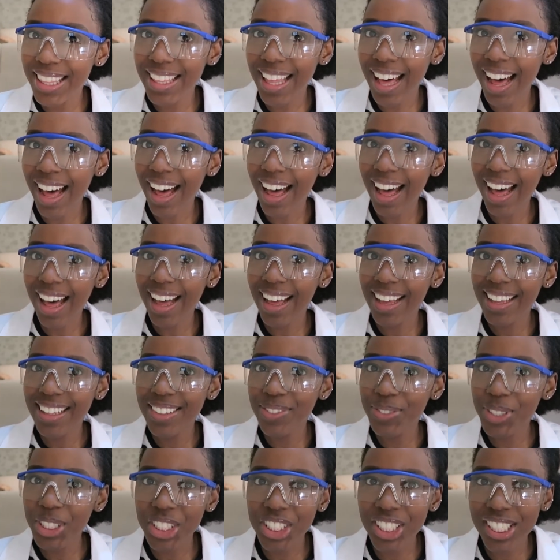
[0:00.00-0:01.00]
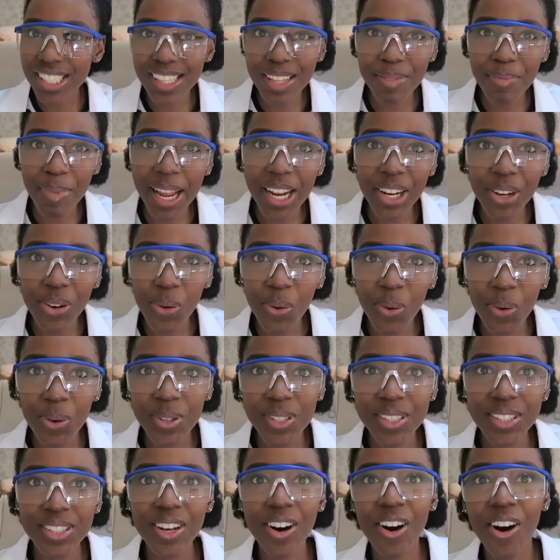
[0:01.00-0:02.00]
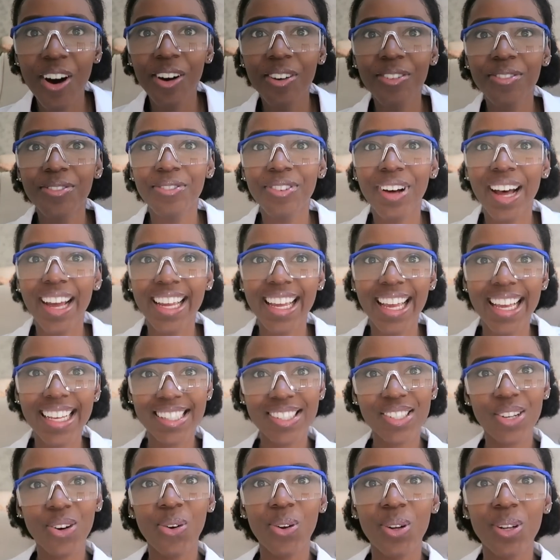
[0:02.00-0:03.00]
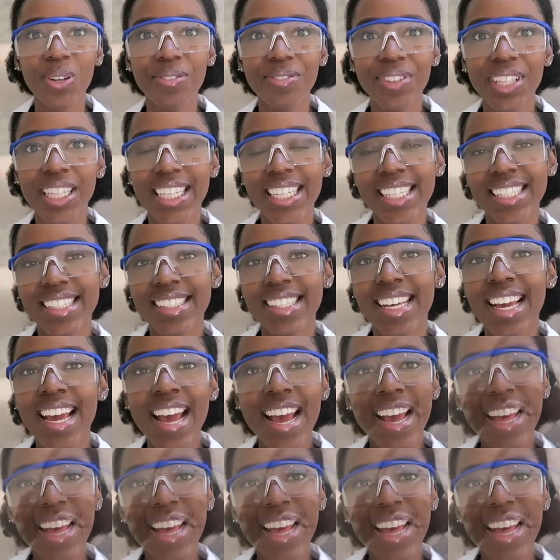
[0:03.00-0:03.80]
uh, which is the main cause of, I guess, all of this.